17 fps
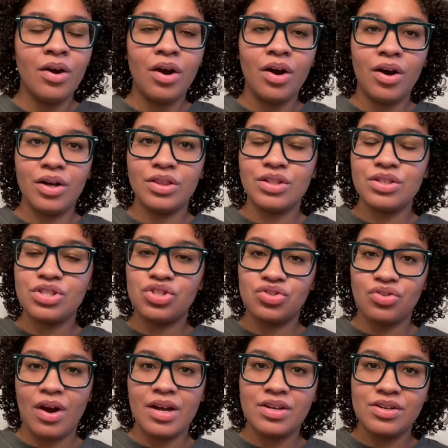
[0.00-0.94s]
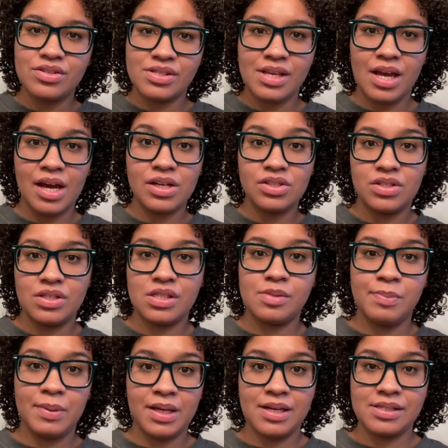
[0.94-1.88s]
on the drier side just
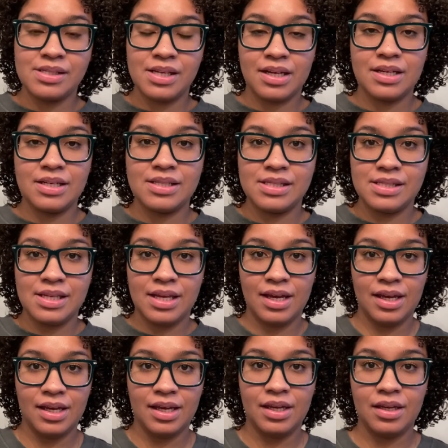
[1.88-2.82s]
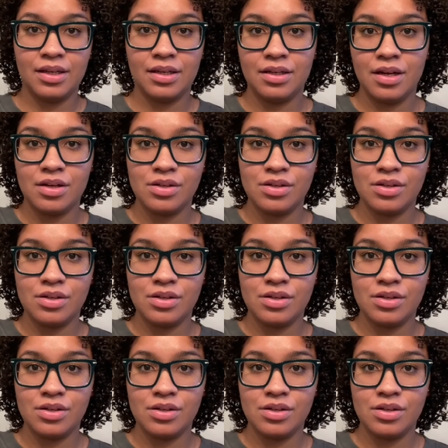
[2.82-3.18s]
because it contained